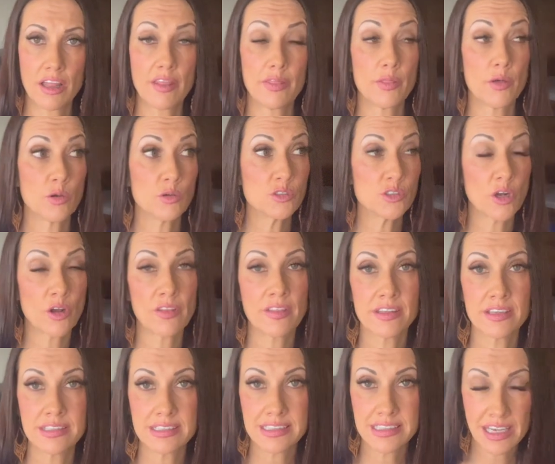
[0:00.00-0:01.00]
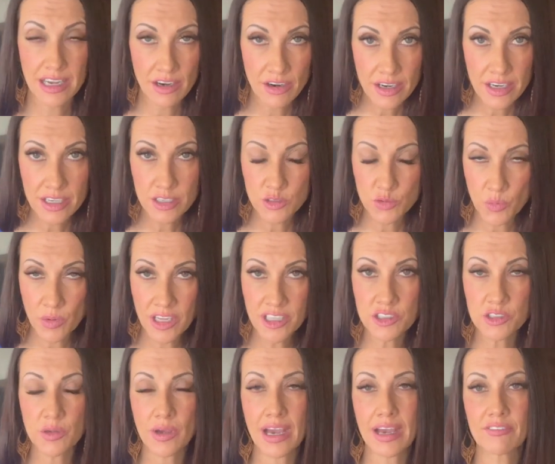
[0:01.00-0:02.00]
Those are the scariest ones.
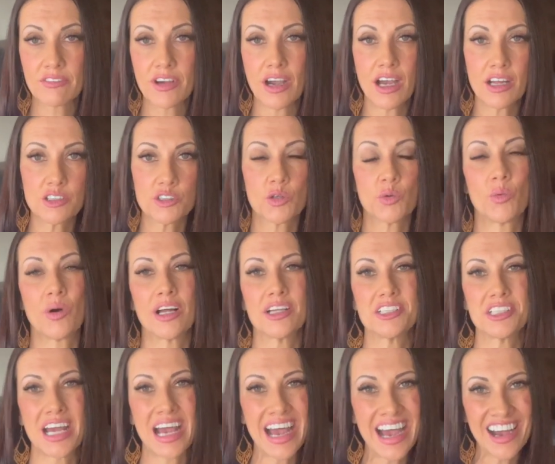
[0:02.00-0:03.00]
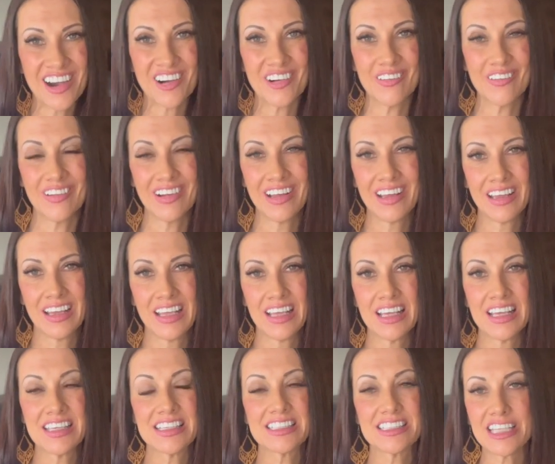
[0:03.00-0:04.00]
You have got to watch out.
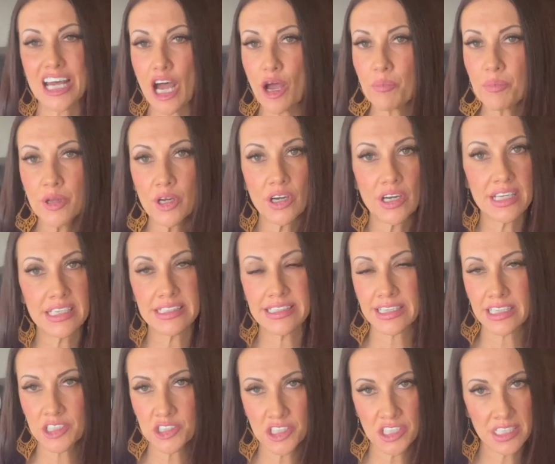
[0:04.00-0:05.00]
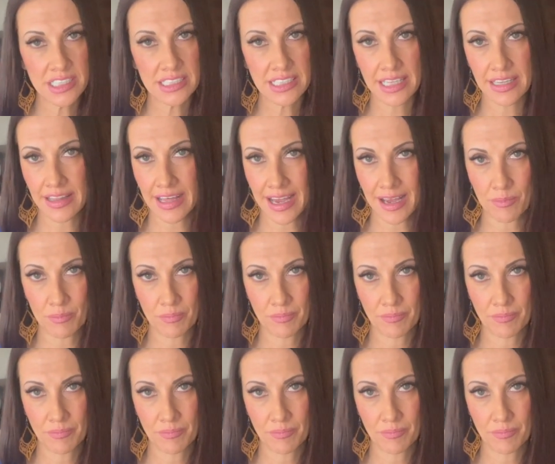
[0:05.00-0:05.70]
Stop your addiction to them.